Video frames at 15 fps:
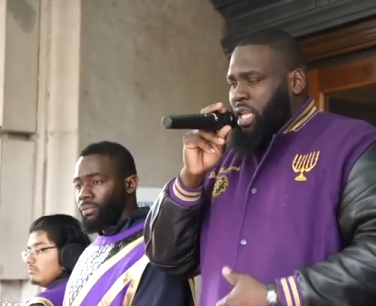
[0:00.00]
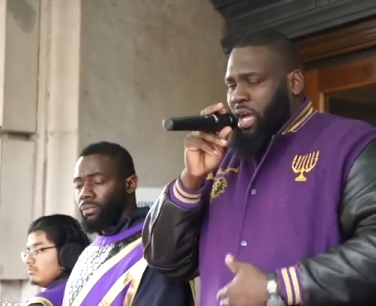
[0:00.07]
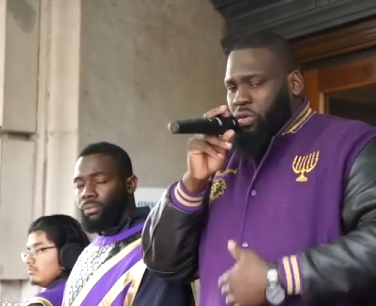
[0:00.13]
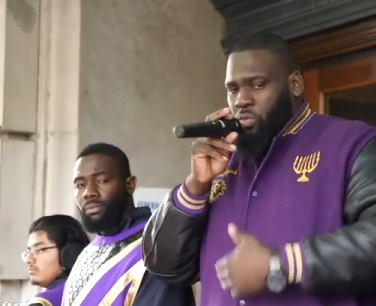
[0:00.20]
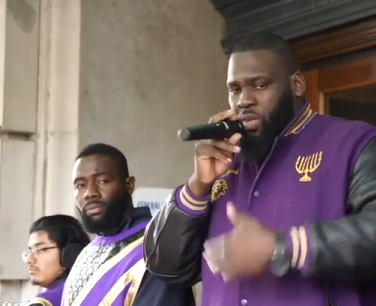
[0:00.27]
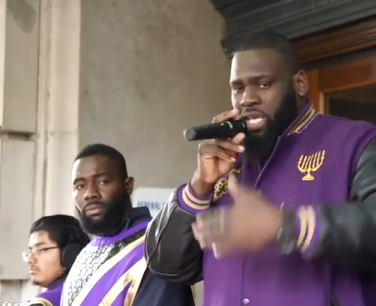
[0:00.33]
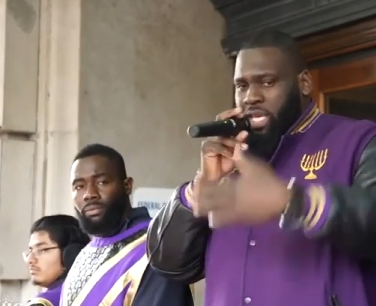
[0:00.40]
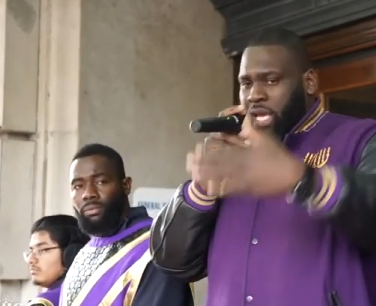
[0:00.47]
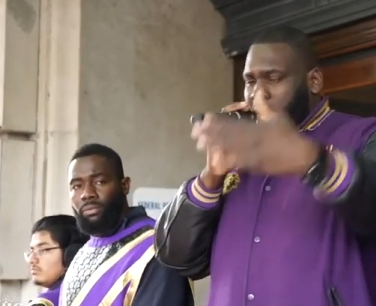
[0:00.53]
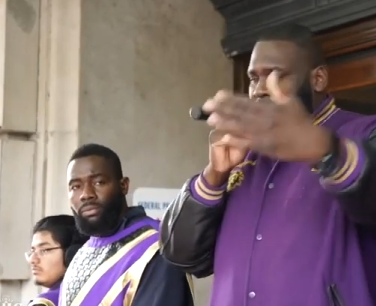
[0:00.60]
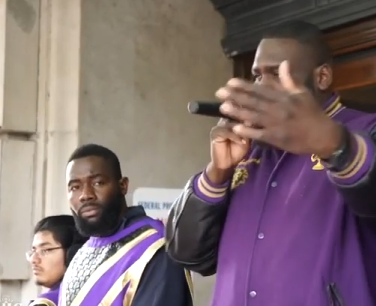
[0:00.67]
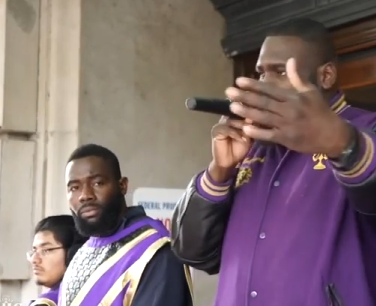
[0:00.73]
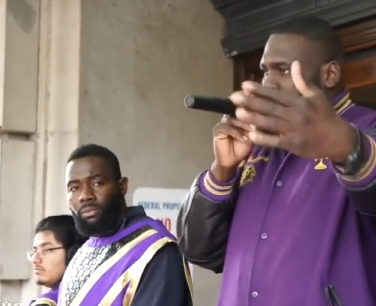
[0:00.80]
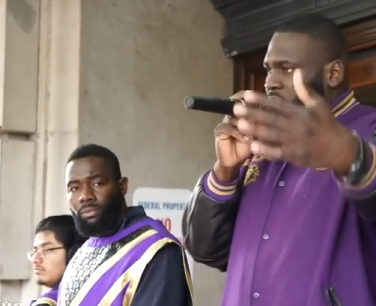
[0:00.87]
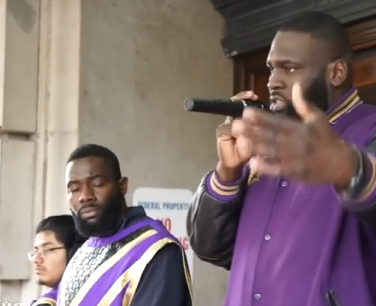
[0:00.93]
Speaker 1: that we
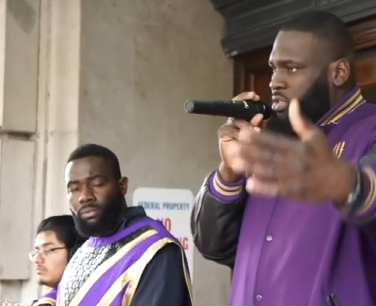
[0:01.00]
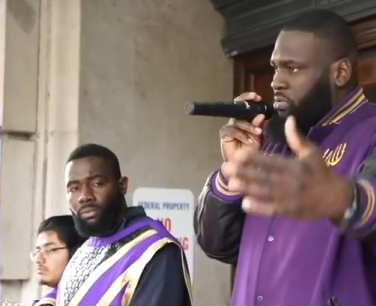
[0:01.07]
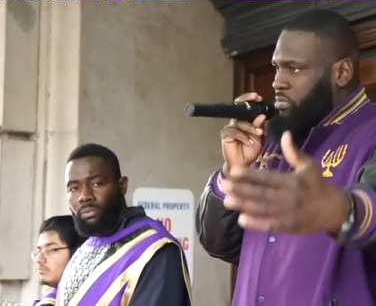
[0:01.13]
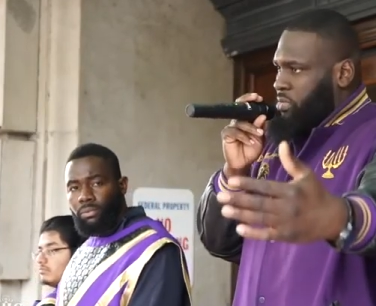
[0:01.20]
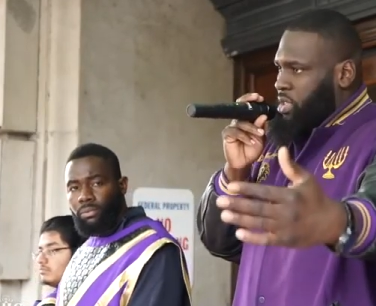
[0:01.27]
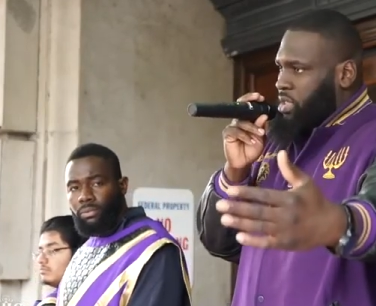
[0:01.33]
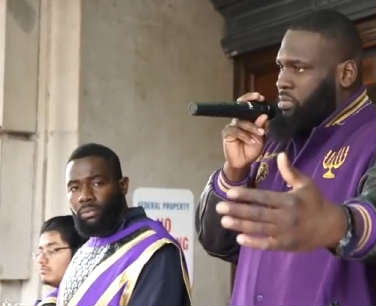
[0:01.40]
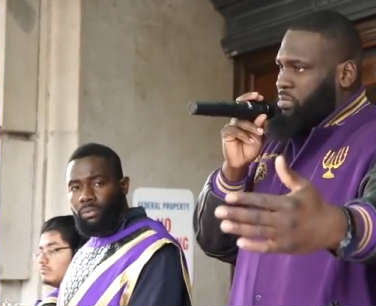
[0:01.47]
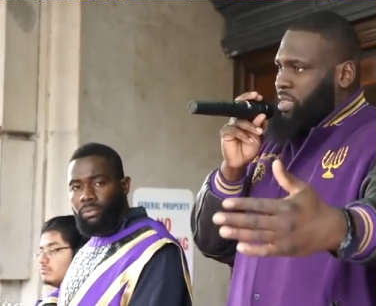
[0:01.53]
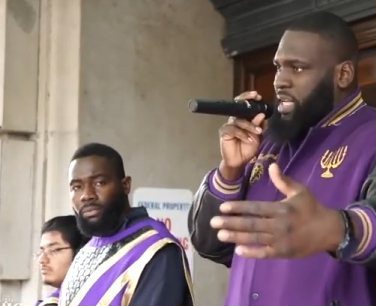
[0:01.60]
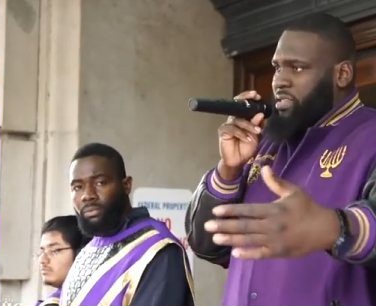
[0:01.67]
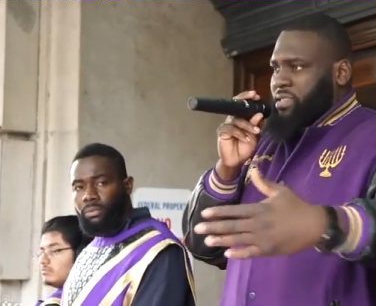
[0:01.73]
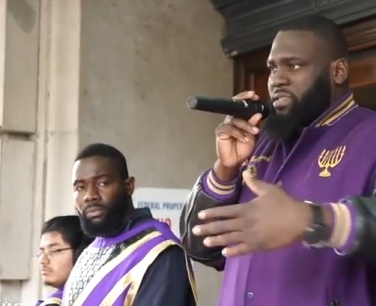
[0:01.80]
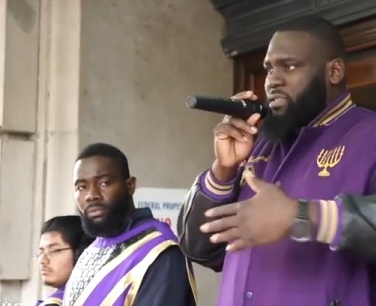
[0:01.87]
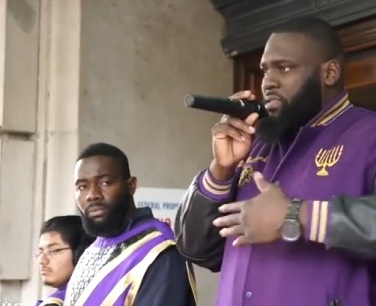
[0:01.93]
have to
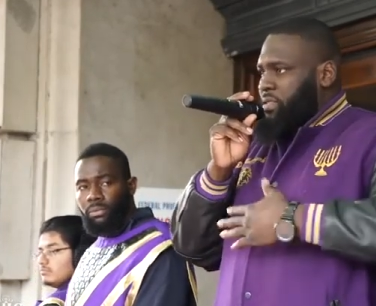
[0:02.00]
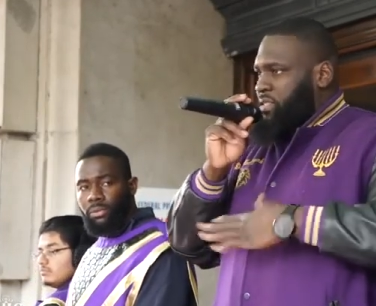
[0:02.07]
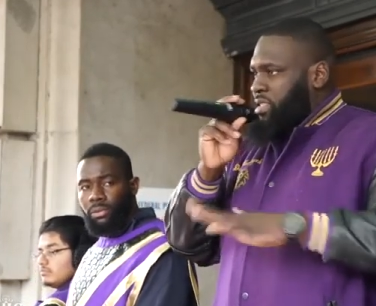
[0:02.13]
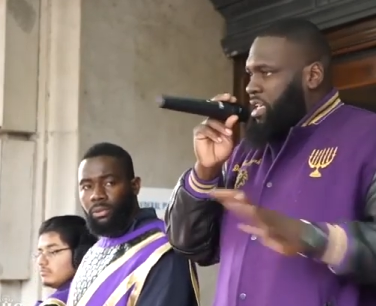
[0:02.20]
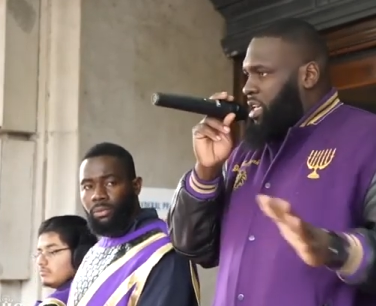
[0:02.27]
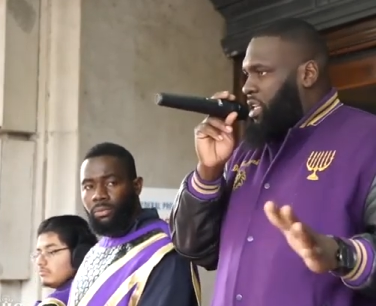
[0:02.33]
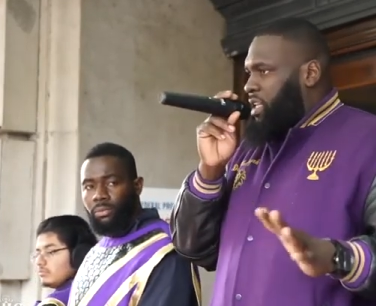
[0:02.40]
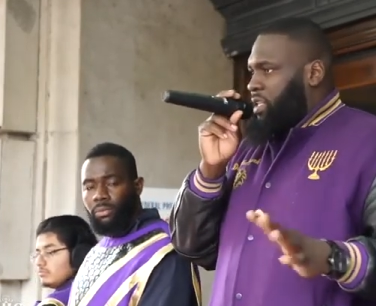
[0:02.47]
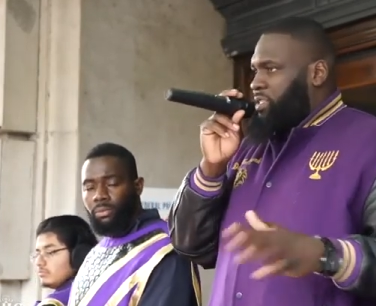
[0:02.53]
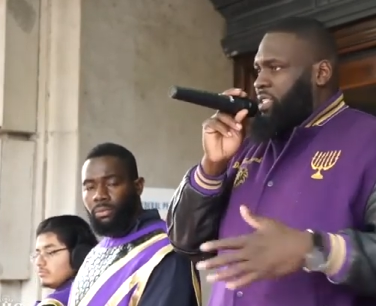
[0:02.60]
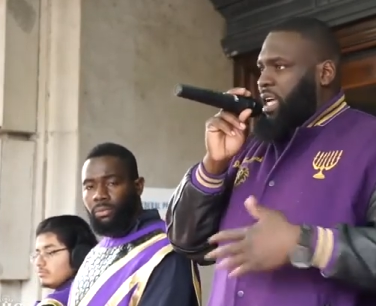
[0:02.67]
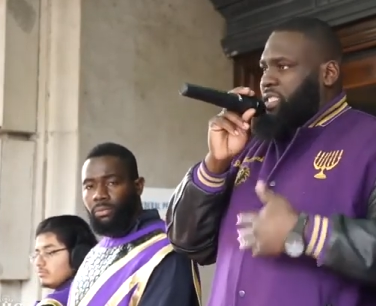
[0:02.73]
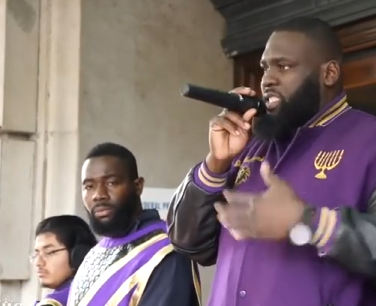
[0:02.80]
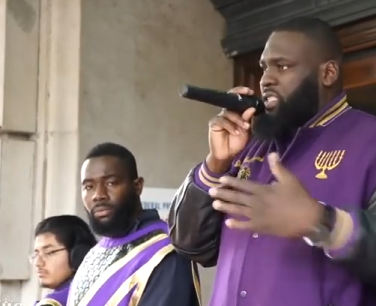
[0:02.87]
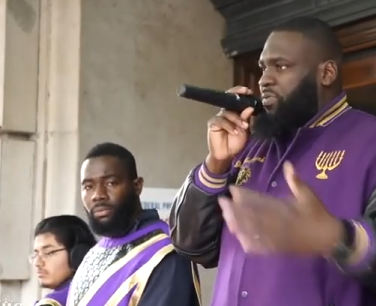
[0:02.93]
just say
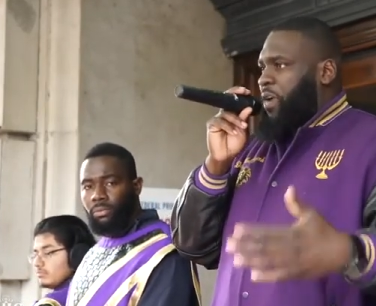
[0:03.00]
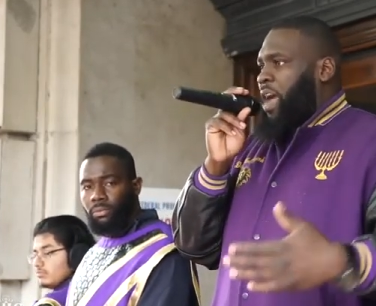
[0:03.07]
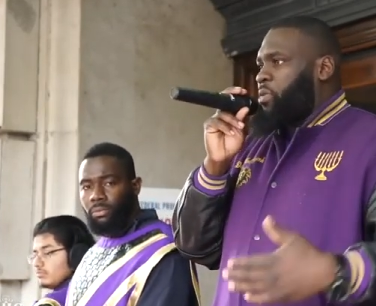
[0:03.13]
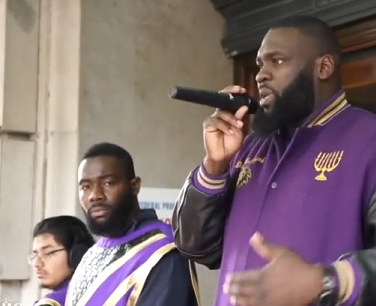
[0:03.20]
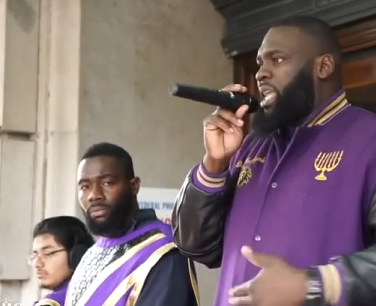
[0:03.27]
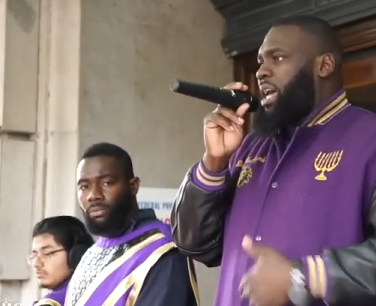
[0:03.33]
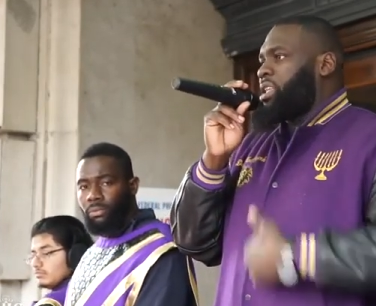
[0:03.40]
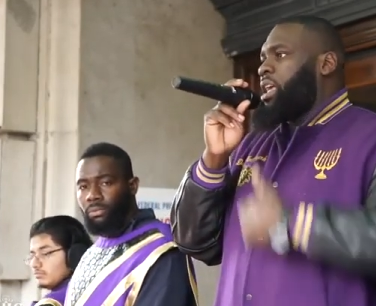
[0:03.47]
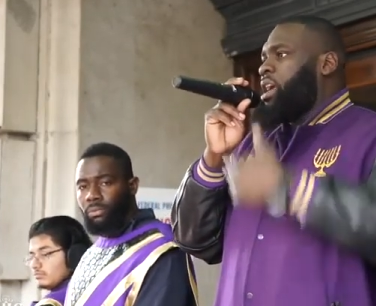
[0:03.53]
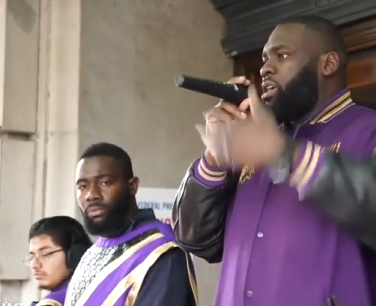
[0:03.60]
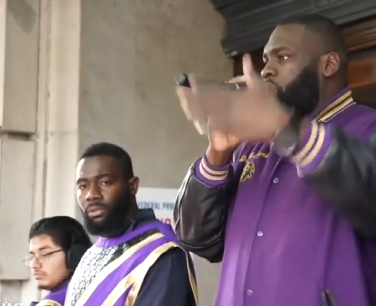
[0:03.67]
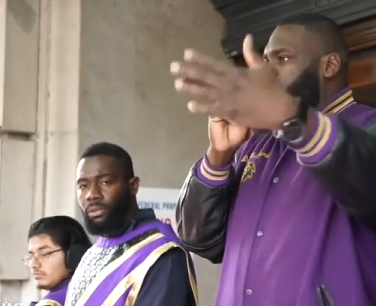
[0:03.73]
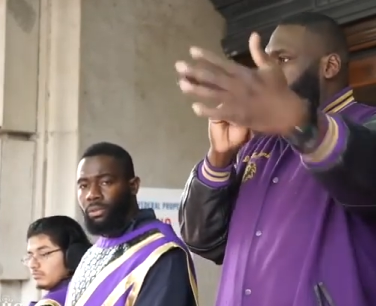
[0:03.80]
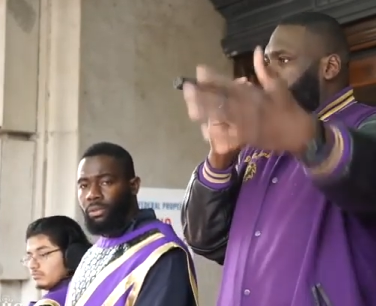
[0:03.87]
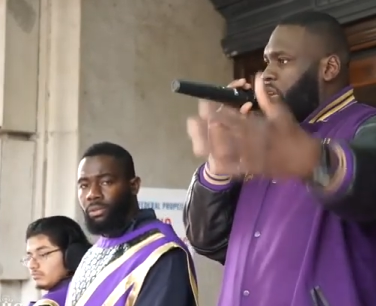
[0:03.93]
satisfied with
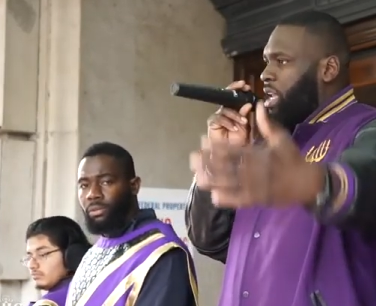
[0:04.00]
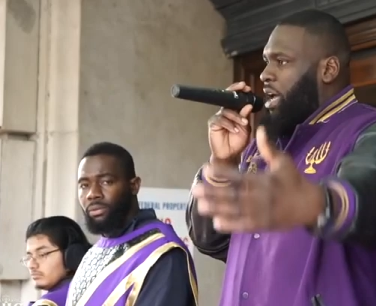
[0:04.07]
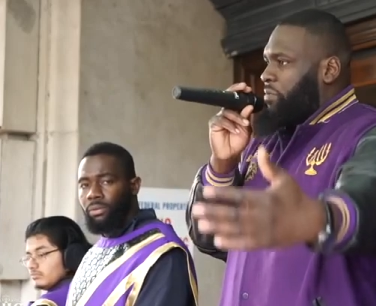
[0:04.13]
that. You still